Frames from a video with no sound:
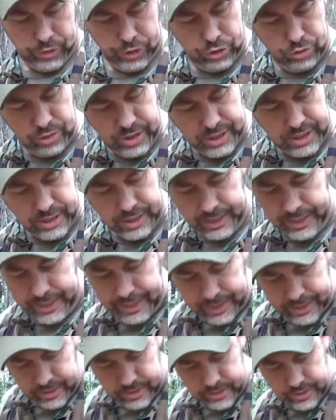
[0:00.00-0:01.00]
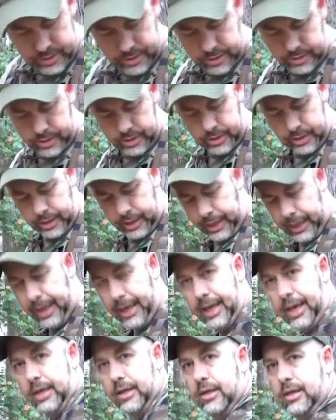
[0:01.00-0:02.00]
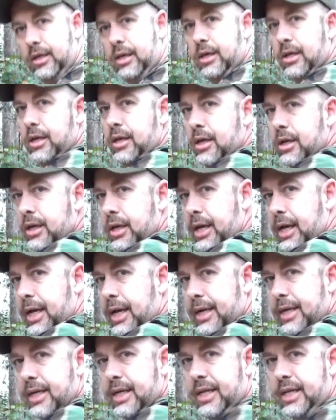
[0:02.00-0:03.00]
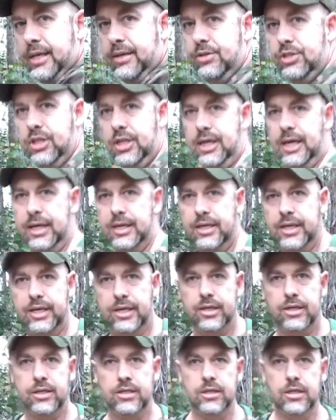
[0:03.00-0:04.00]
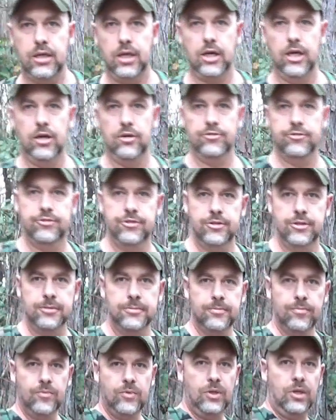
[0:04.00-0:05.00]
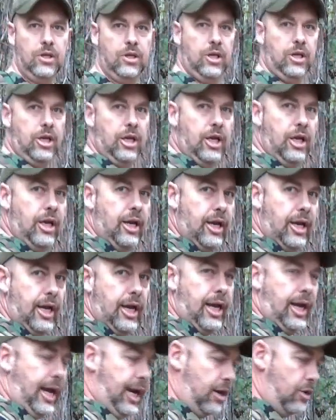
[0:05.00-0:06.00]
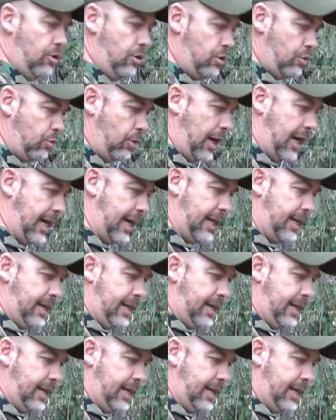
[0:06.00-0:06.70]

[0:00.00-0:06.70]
you need it at. And yeah, it kind of gives you an idea of how it would ride,